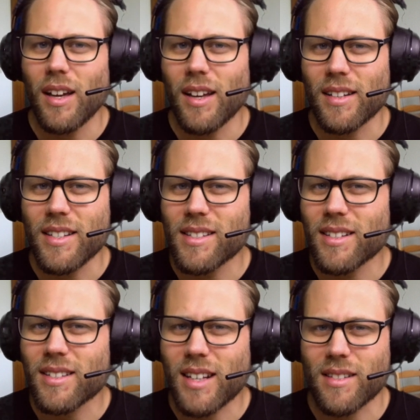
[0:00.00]
at least
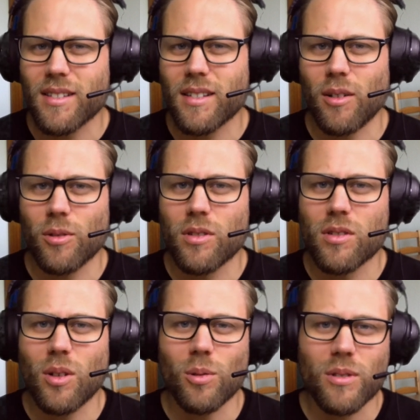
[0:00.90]
it doesn't sound
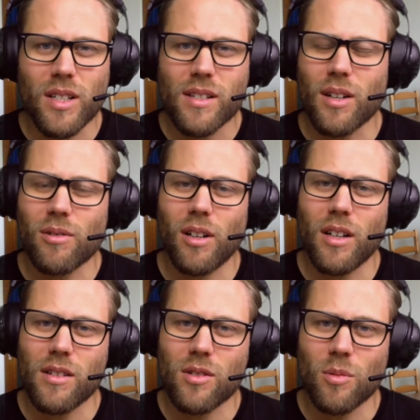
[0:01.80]
so
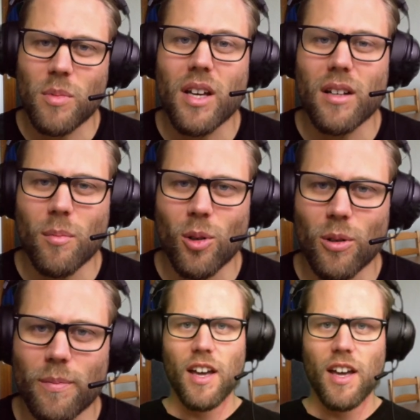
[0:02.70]
decentralized to me anymore.